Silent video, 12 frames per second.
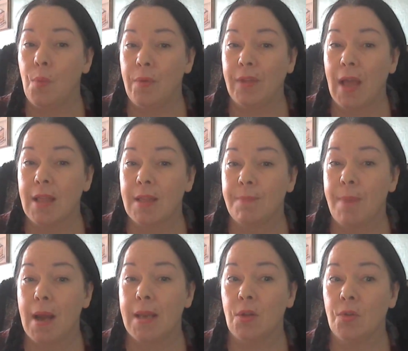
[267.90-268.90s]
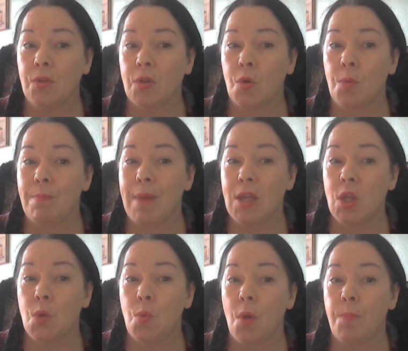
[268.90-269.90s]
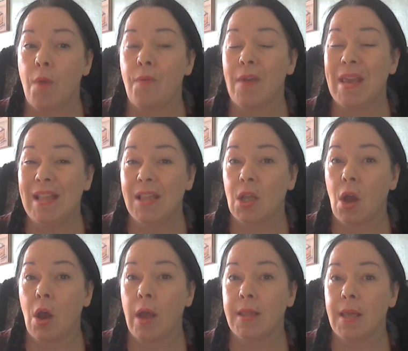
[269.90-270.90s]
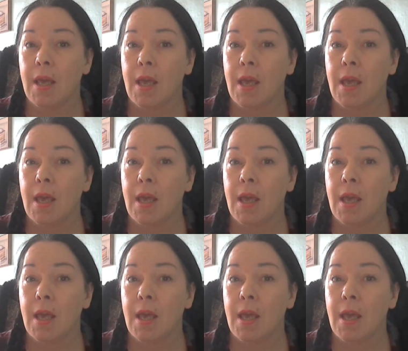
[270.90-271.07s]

with that the palace undertook major work both inside